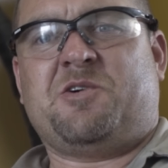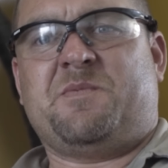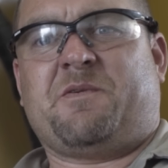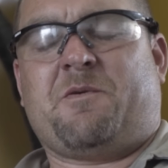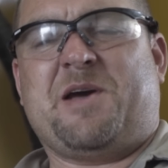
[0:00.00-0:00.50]

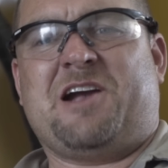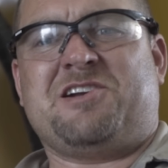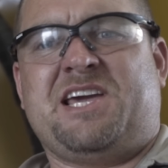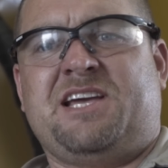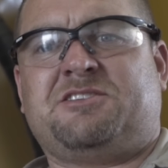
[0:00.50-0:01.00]
equipment
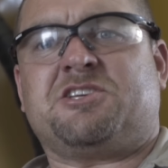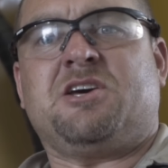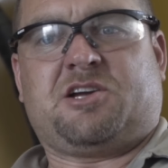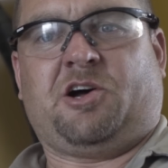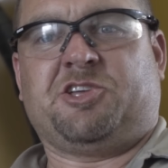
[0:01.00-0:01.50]
repair needs,
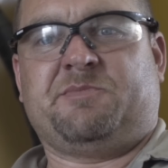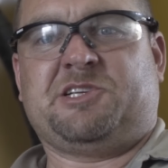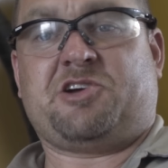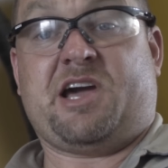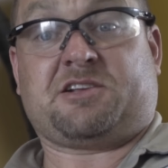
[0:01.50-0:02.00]
call
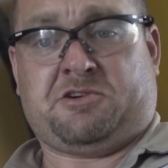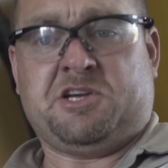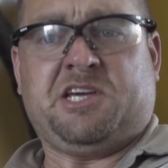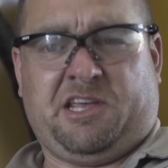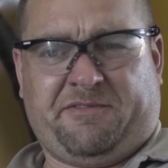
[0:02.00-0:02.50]
Newman Tractor.
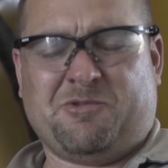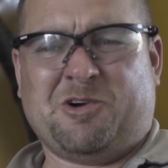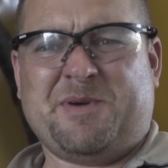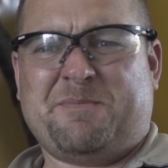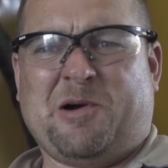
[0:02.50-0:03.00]
And if you
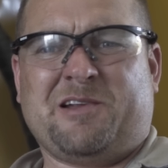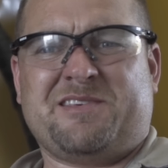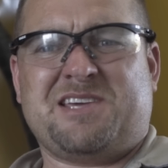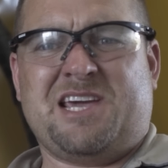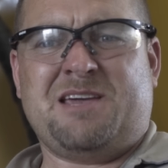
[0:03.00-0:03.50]
want to be part of
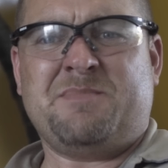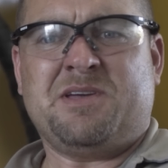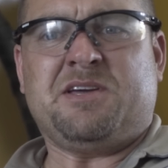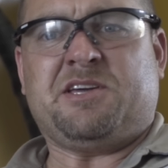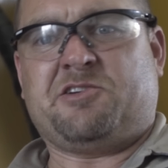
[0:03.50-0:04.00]
the team,
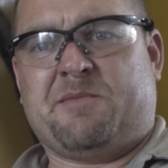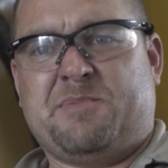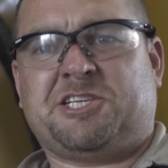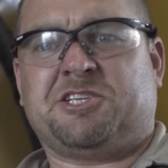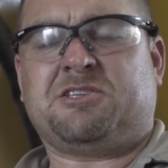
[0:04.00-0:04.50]
you're
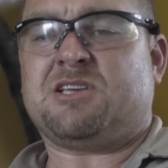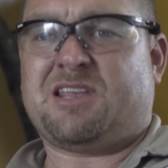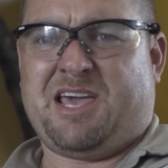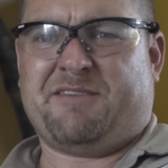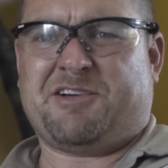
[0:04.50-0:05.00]
ambitious
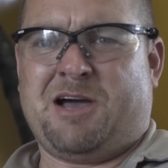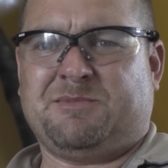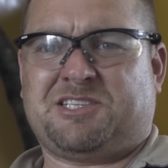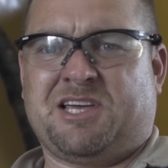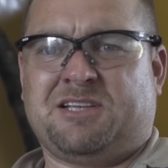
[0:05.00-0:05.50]
and have
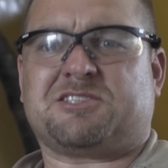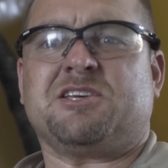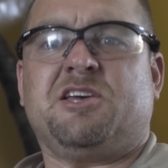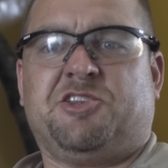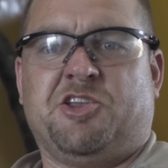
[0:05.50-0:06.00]
common sense,
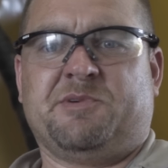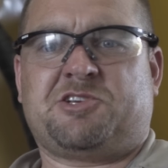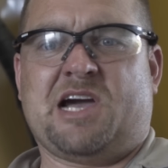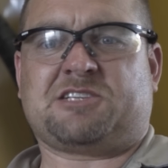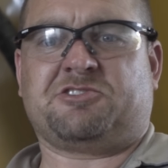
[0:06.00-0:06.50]

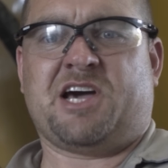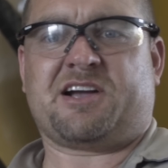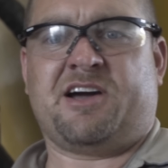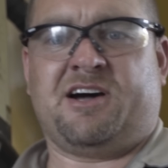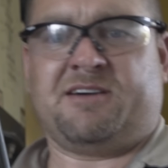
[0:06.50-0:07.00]

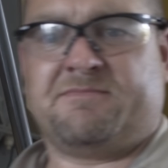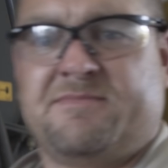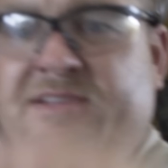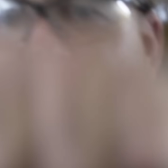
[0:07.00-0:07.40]
NewmanTractor.com.